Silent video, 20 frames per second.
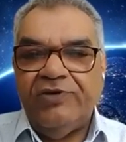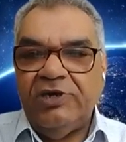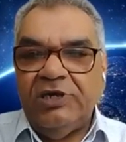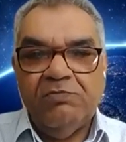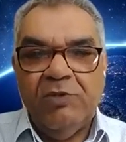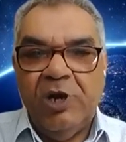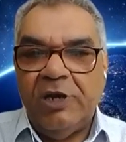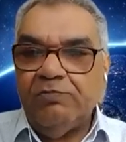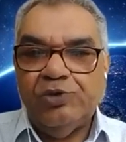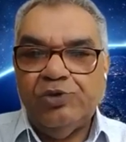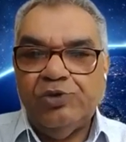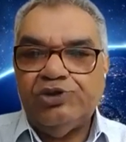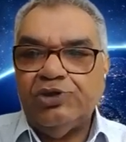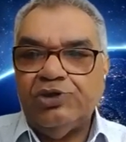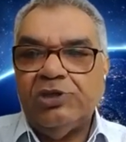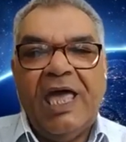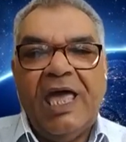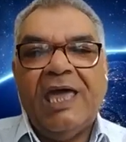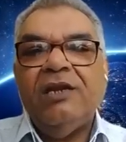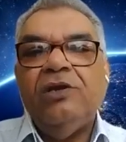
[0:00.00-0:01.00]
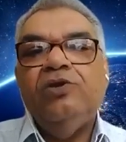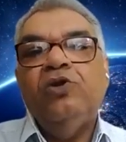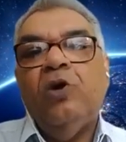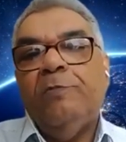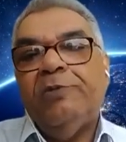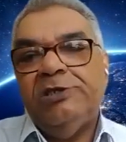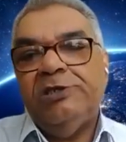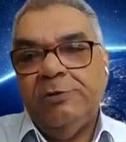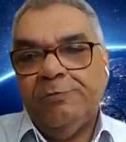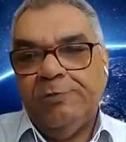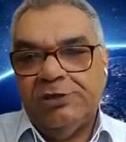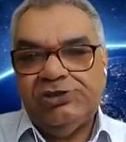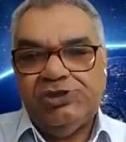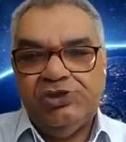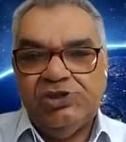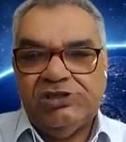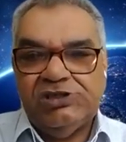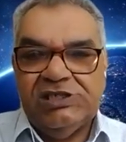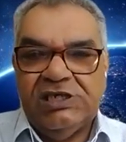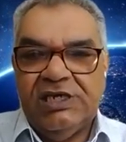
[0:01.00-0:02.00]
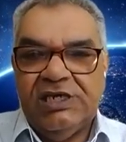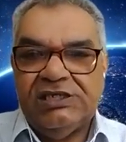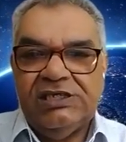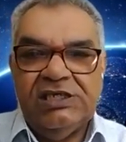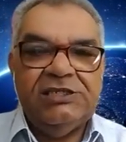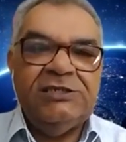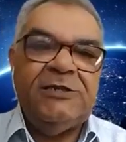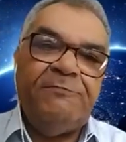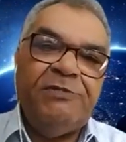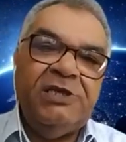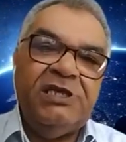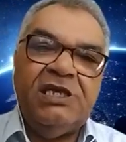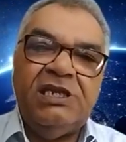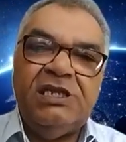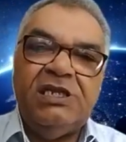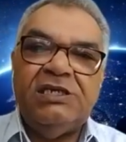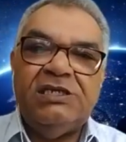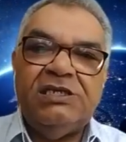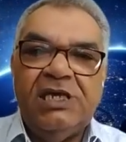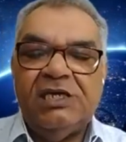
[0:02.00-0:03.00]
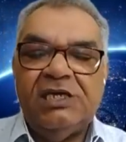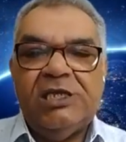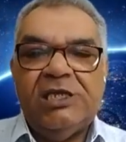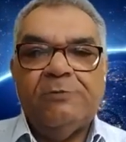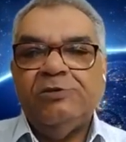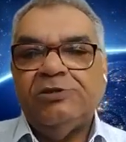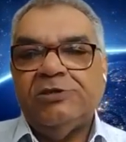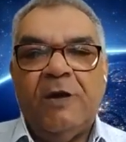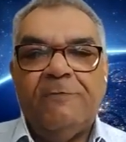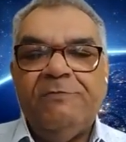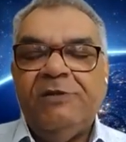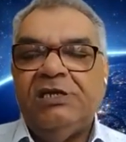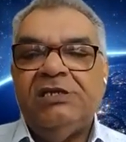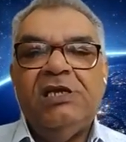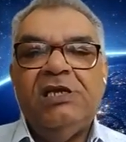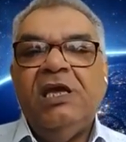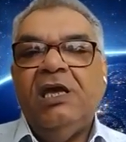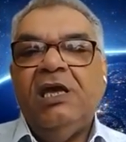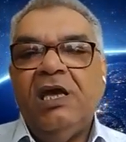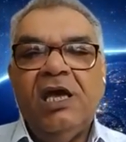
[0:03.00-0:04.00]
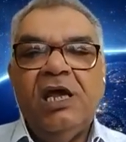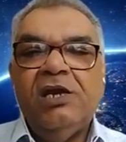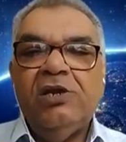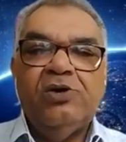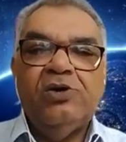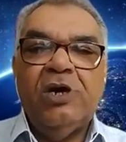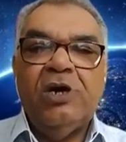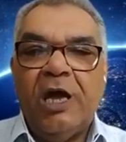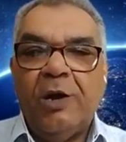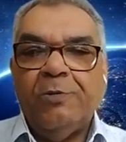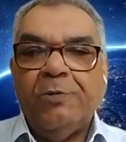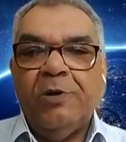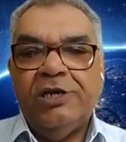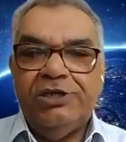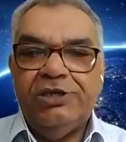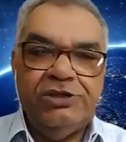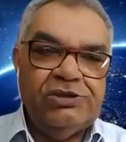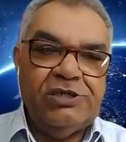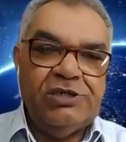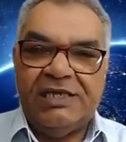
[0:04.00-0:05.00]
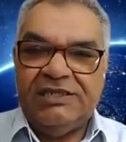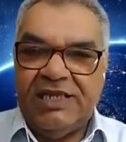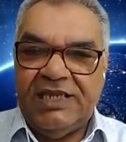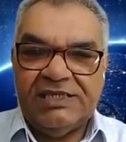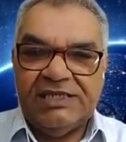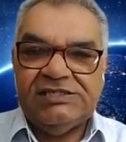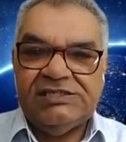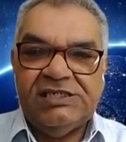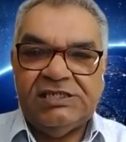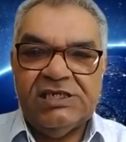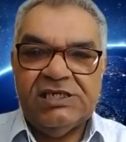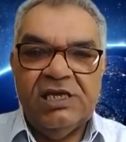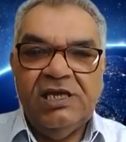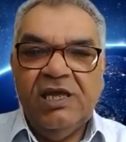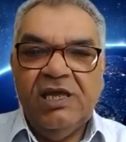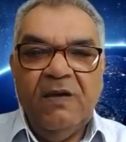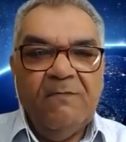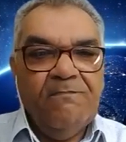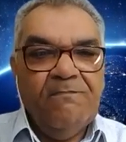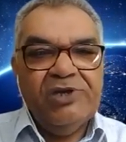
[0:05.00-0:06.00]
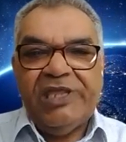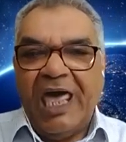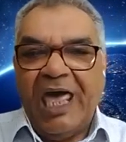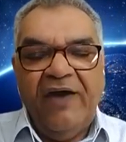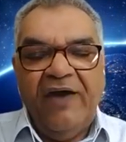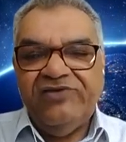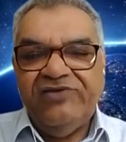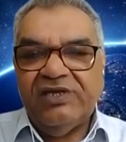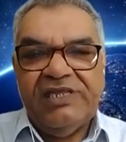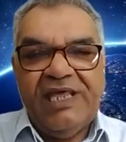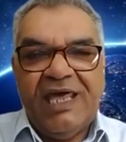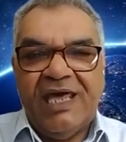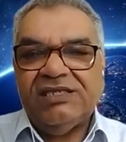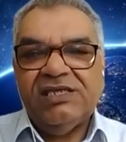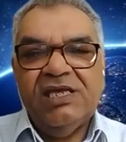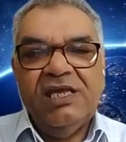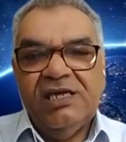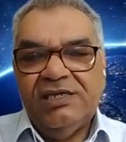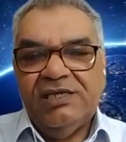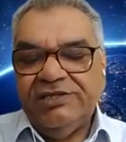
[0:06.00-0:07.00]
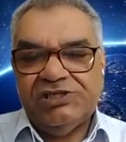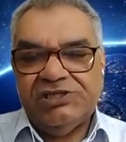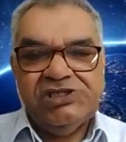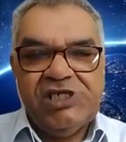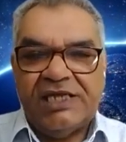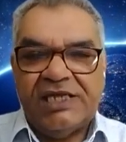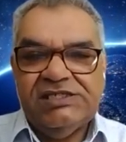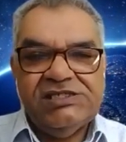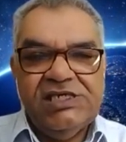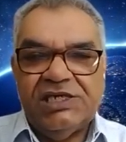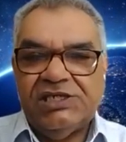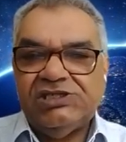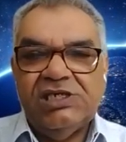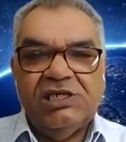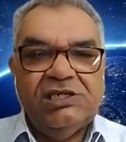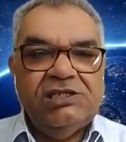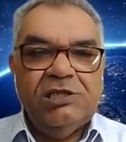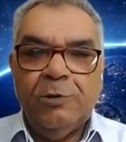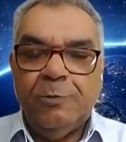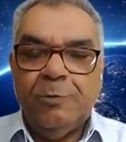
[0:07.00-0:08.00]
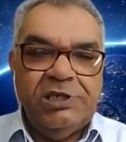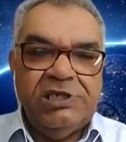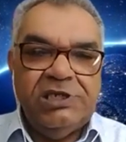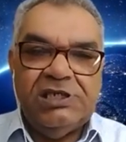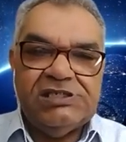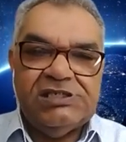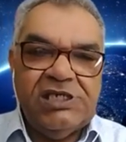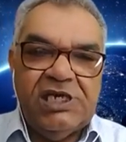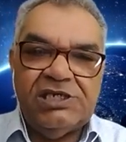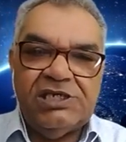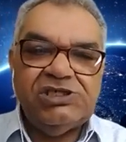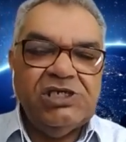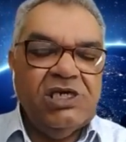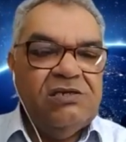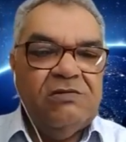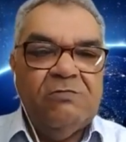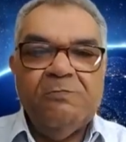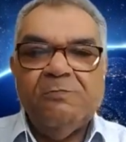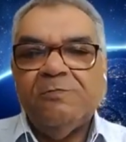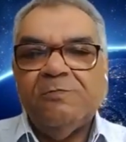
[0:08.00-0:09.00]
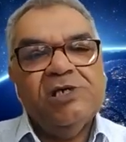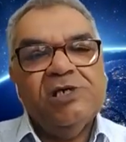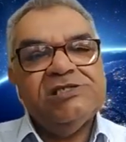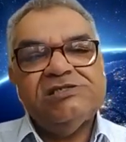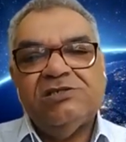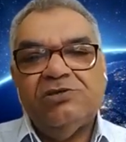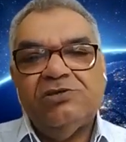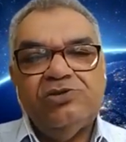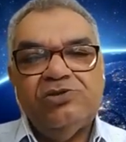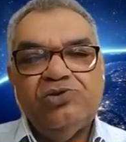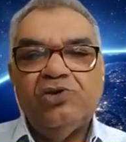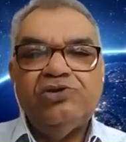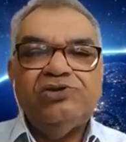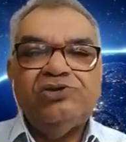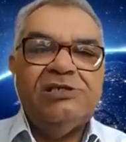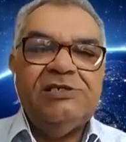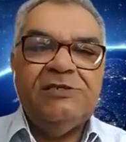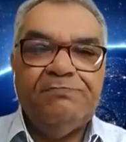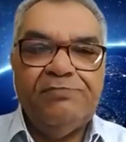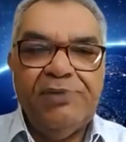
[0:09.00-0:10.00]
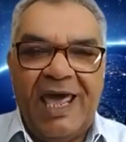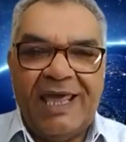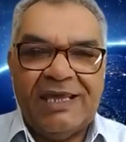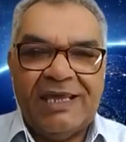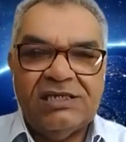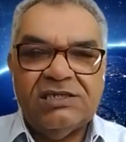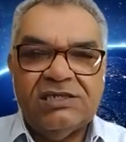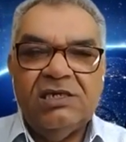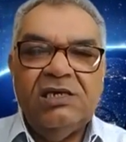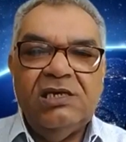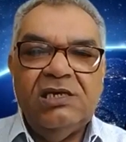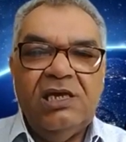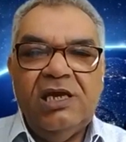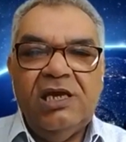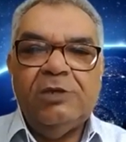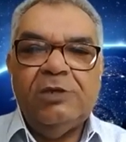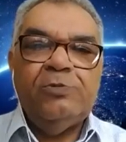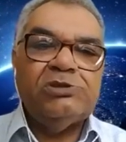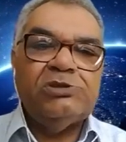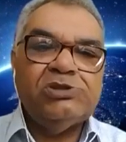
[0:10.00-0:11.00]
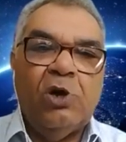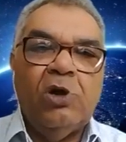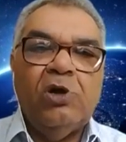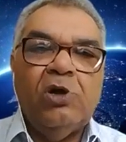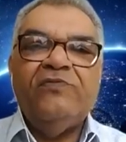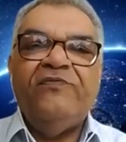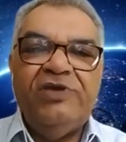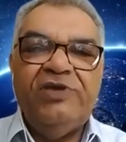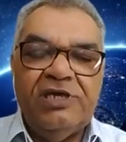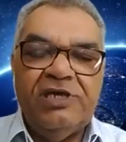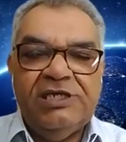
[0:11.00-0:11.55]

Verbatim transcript: in my Moodle, and nobody was using it. In the beginning, yeah, they would come in, hello, how are you, and that's it. But after that, the chat section, the wiki section was totally blank. It was all via